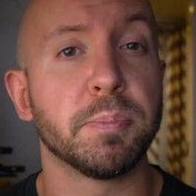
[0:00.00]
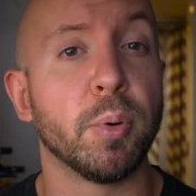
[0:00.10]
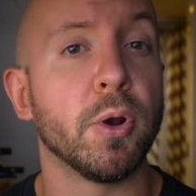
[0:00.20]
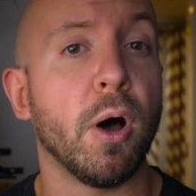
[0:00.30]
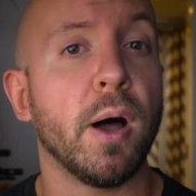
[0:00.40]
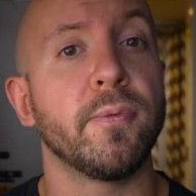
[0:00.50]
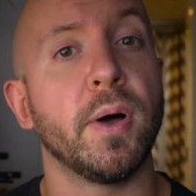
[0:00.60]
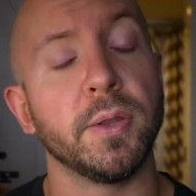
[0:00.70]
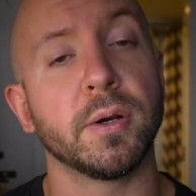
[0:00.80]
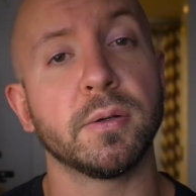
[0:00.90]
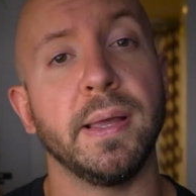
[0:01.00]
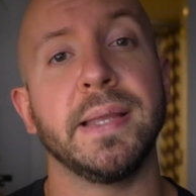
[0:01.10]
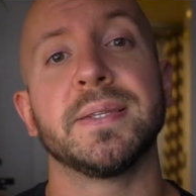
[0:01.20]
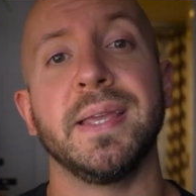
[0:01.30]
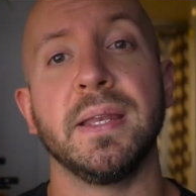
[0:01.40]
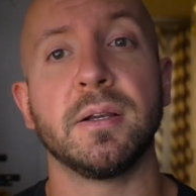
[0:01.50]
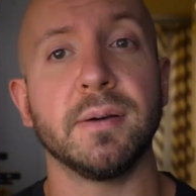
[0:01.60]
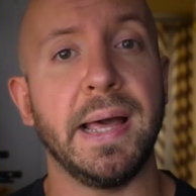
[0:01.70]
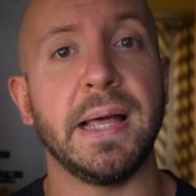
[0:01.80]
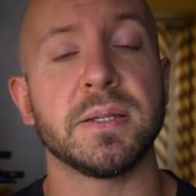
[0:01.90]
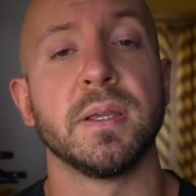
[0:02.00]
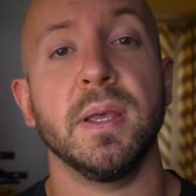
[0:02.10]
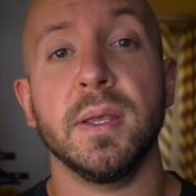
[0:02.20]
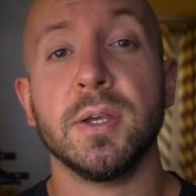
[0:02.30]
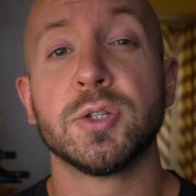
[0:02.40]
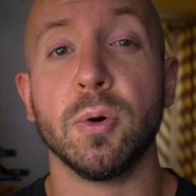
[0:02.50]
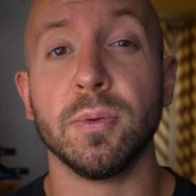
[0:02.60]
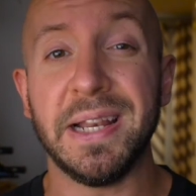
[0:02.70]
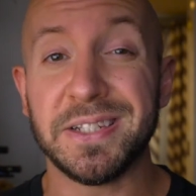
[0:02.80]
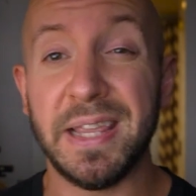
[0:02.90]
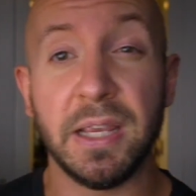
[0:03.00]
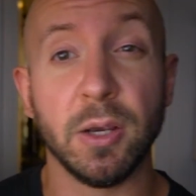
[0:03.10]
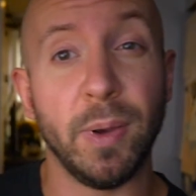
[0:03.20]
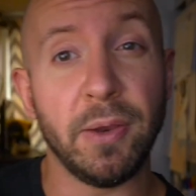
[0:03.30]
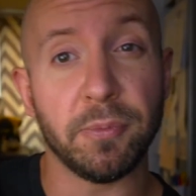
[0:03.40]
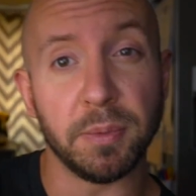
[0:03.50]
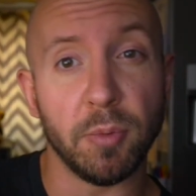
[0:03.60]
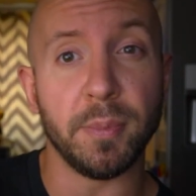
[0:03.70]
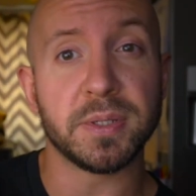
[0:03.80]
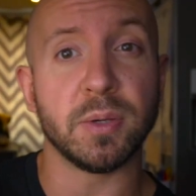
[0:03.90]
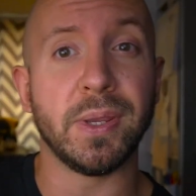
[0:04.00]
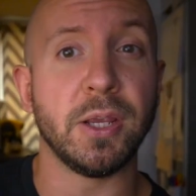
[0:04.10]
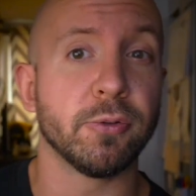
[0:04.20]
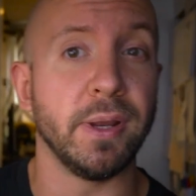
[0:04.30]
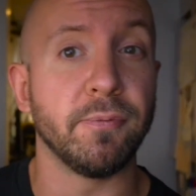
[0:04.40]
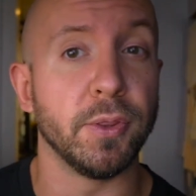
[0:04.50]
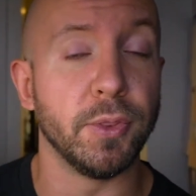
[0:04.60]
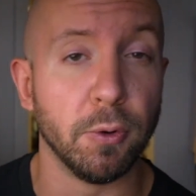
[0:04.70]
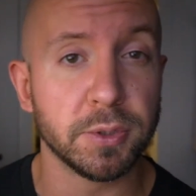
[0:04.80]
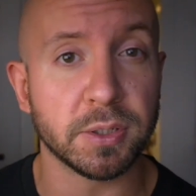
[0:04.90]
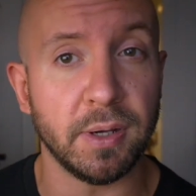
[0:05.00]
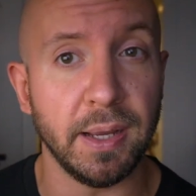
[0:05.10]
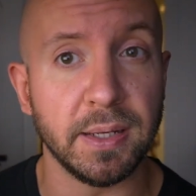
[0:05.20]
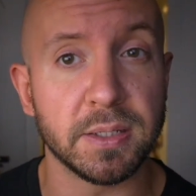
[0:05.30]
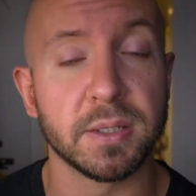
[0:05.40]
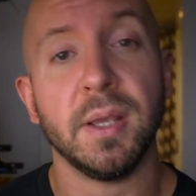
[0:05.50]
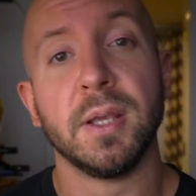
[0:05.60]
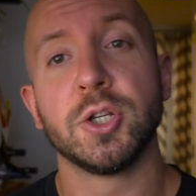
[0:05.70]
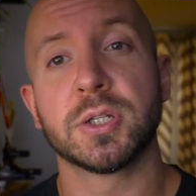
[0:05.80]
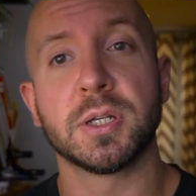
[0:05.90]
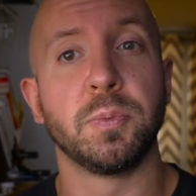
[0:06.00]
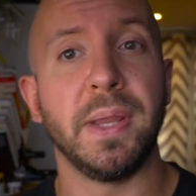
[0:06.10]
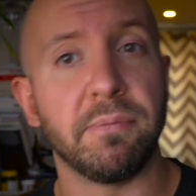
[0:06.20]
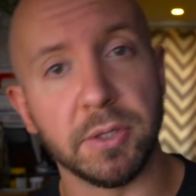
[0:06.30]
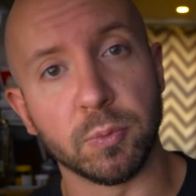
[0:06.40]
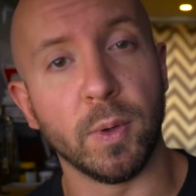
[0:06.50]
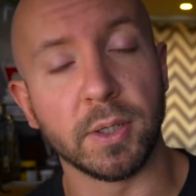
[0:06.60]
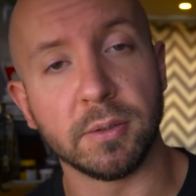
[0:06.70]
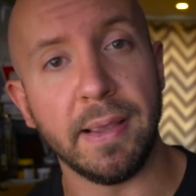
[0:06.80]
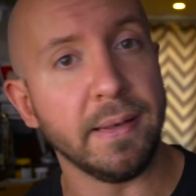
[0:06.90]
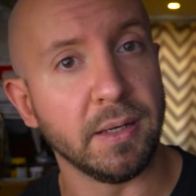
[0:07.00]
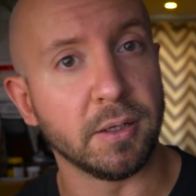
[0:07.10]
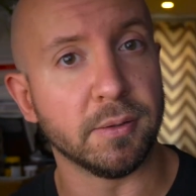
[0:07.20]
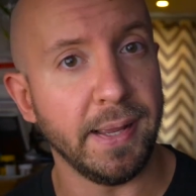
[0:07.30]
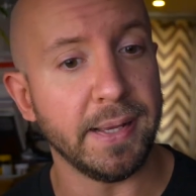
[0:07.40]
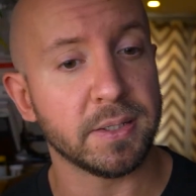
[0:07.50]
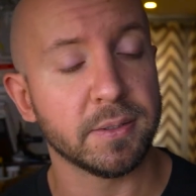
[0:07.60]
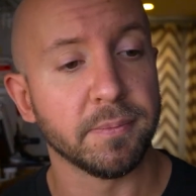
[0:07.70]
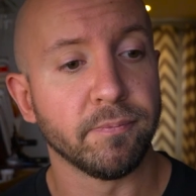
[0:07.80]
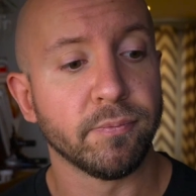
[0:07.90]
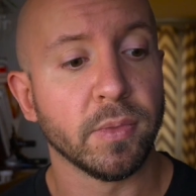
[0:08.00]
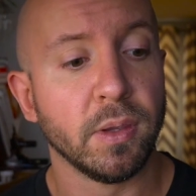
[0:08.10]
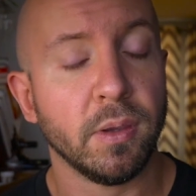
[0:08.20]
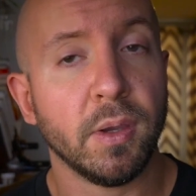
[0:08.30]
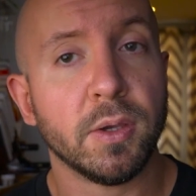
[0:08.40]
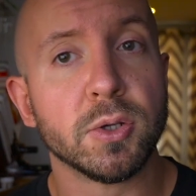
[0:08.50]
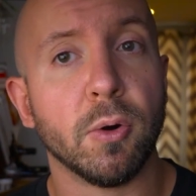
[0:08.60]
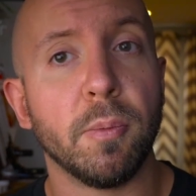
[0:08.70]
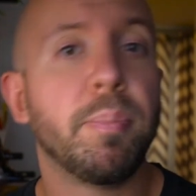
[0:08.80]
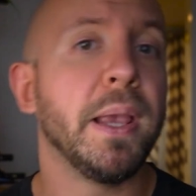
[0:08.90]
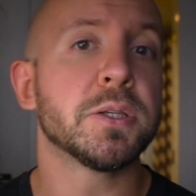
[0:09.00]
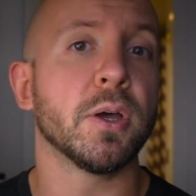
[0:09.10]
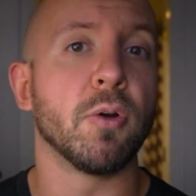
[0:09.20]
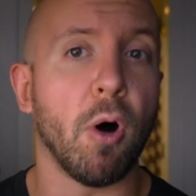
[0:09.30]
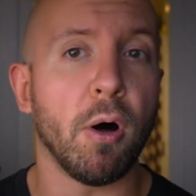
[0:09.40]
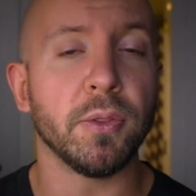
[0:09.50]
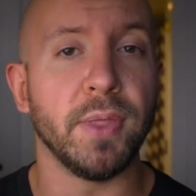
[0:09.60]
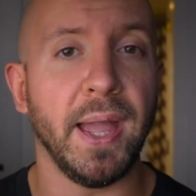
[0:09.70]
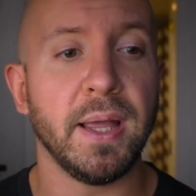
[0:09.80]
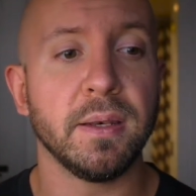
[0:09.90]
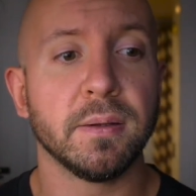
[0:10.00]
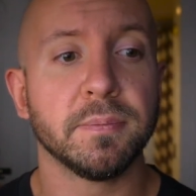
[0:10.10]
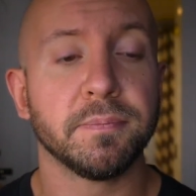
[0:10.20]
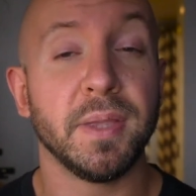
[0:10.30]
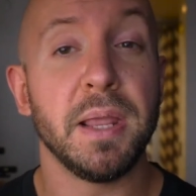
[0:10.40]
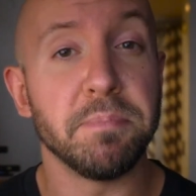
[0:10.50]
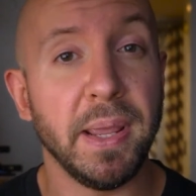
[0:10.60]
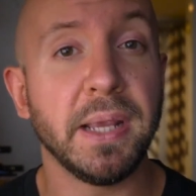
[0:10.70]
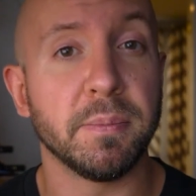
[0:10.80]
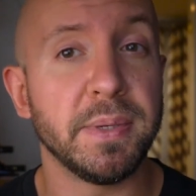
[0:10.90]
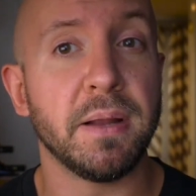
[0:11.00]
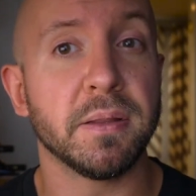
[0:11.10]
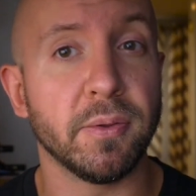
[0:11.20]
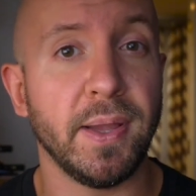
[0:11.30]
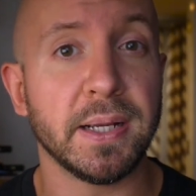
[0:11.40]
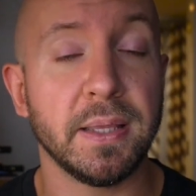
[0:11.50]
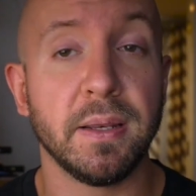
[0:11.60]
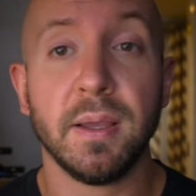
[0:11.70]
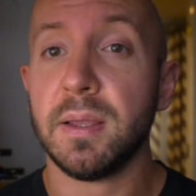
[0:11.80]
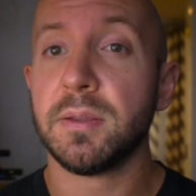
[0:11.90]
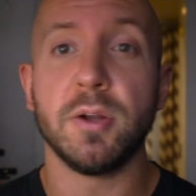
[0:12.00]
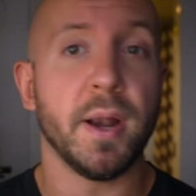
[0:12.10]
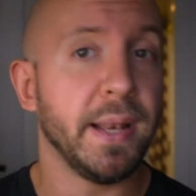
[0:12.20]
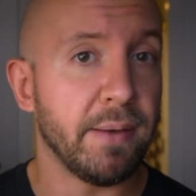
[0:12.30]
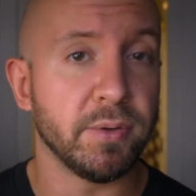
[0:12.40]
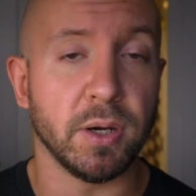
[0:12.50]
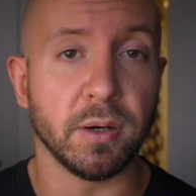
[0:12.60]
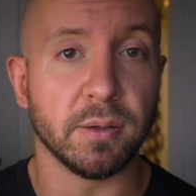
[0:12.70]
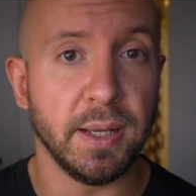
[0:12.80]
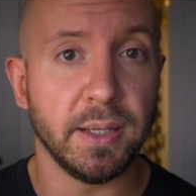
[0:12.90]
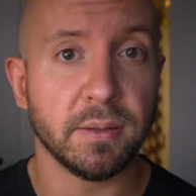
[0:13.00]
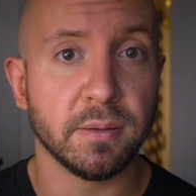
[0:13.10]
put off other clients in class. So that's taking away from the moments that we can create for those clients just because we have this one client in class. So based on all that, it may come down to the fact that they're not an avatar client,